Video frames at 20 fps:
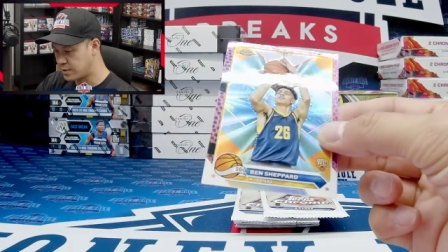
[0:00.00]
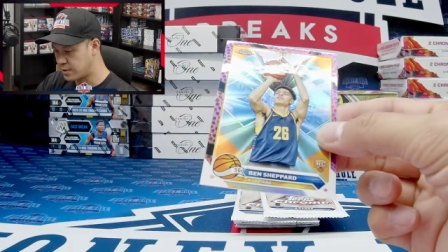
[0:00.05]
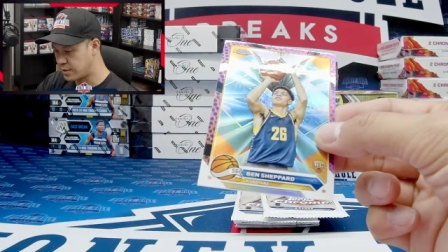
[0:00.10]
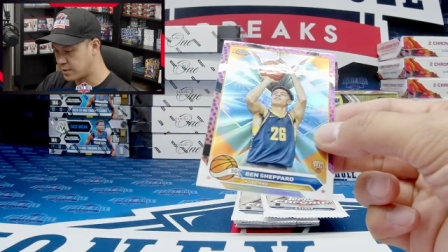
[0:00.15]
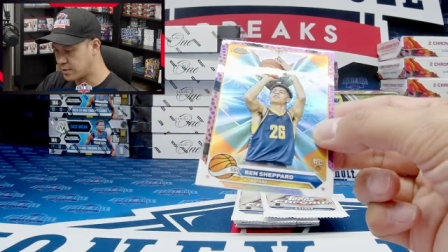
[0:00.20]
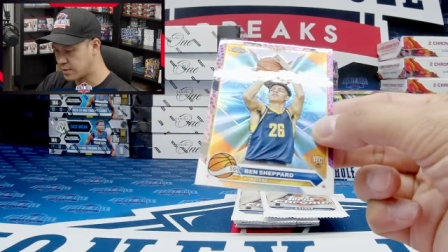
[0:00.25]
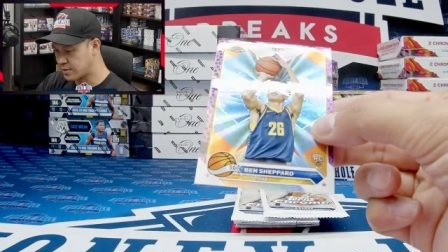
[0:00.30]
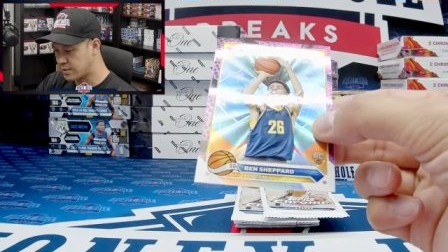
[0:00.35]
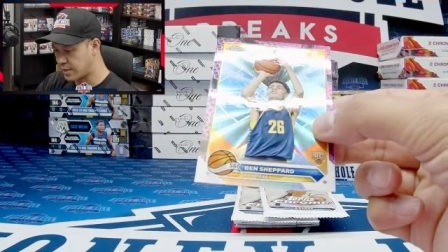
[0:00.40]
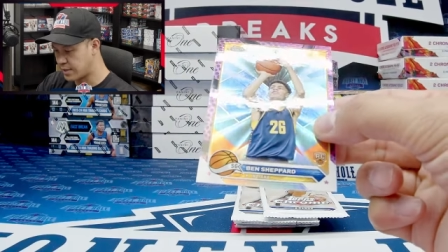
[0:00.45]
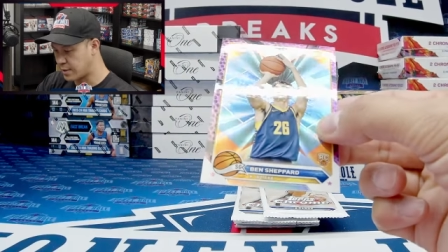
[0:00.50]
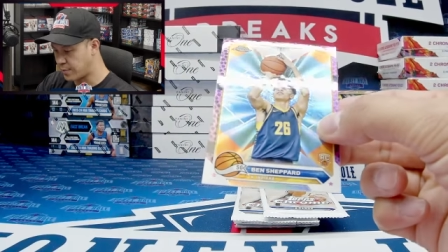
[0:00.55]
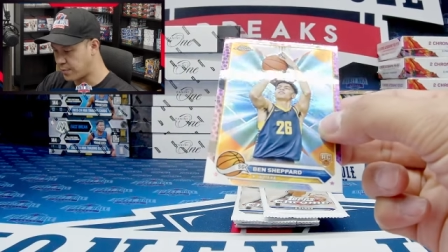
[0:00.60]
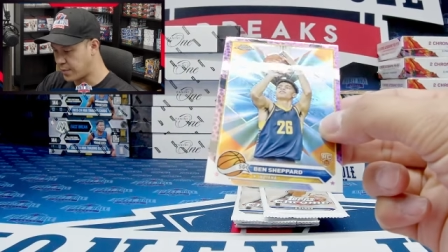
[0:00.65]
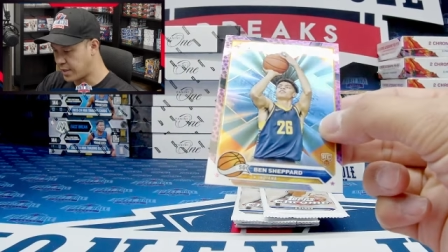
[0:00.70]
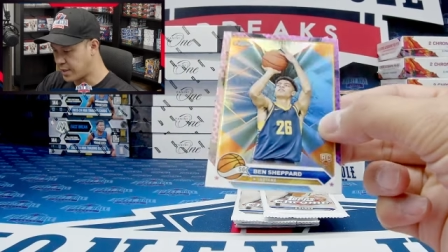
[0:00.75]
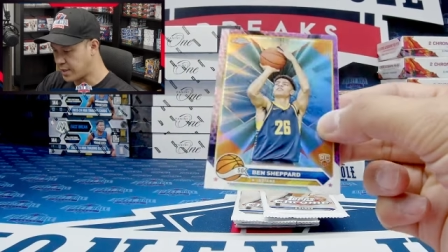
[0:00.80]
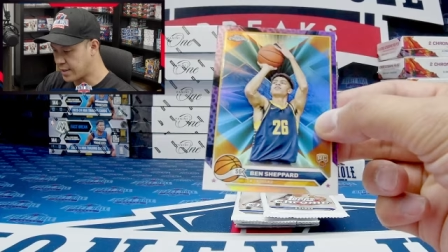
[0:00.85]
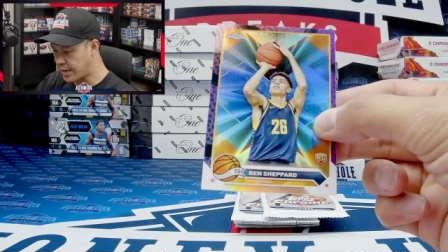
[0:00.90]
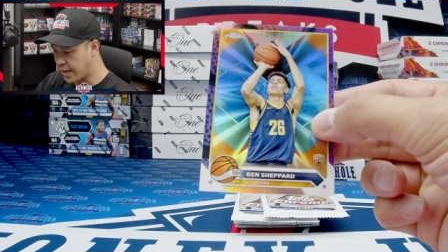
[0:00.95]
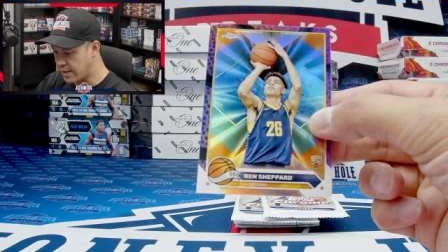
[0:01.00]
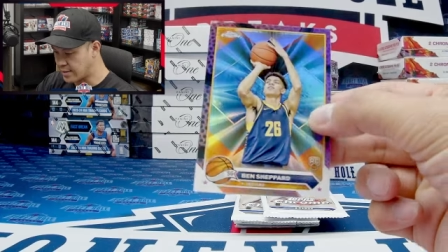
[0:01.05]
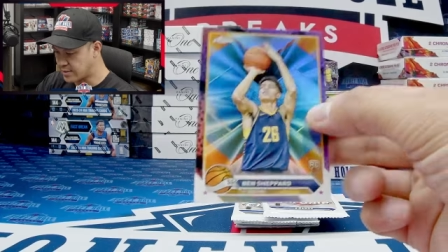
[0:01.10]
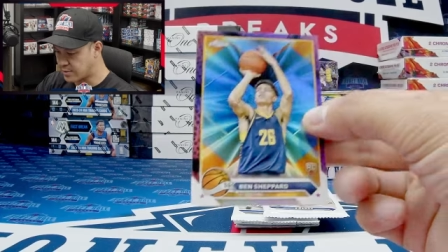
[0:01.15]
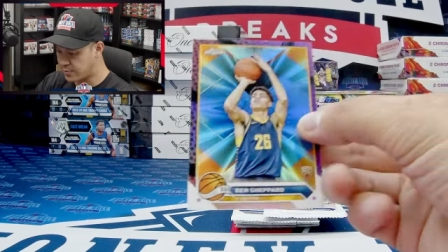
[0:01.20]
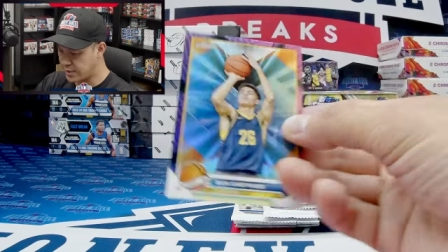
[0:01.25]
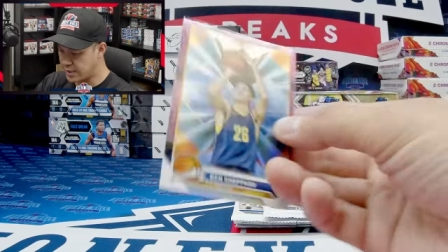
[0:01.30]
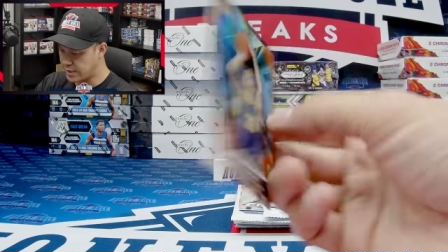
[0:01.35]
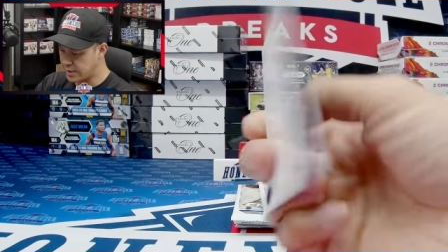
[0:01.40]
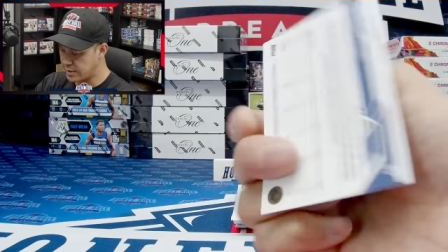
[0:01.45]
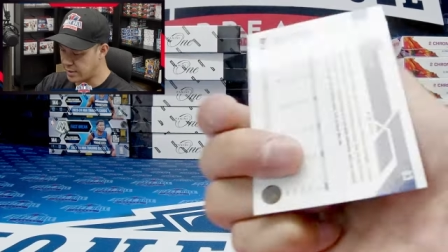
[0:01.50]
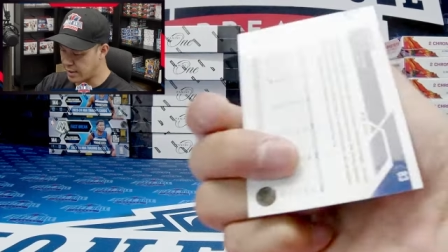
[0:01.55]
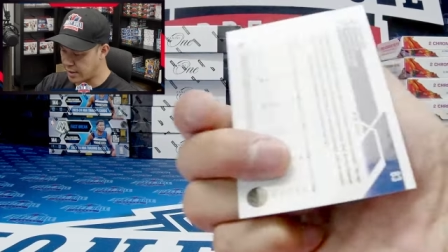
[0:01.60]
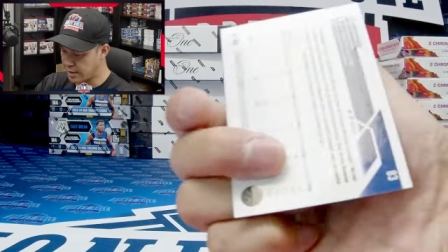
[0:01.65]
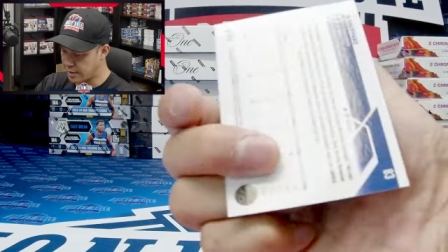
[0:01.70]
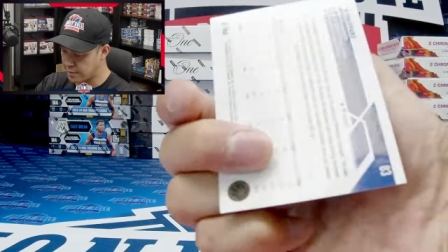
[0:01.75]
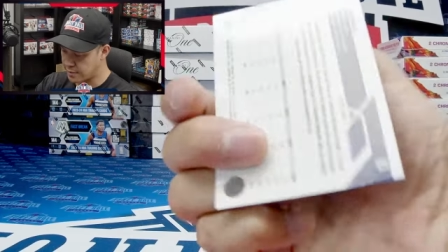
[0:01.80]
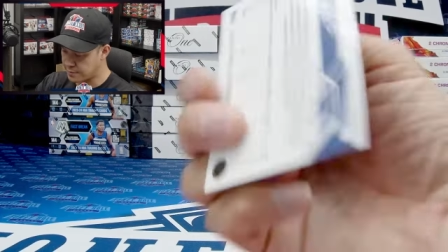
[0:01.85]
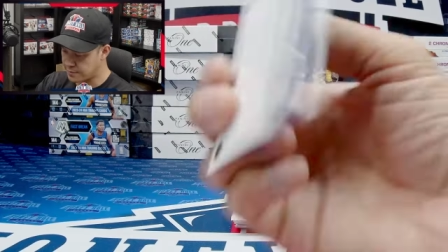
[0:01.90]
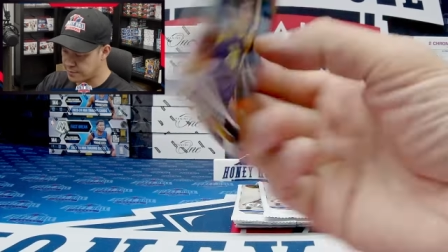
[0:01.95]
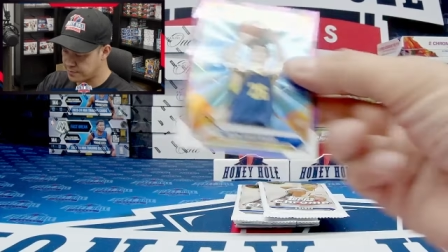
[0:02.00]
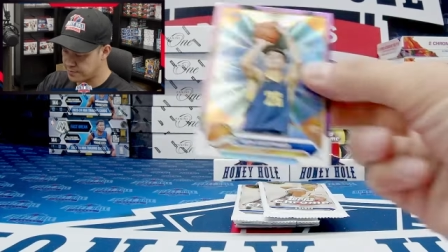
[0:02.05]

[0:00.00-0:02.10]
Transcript: This looks like the pink SP there.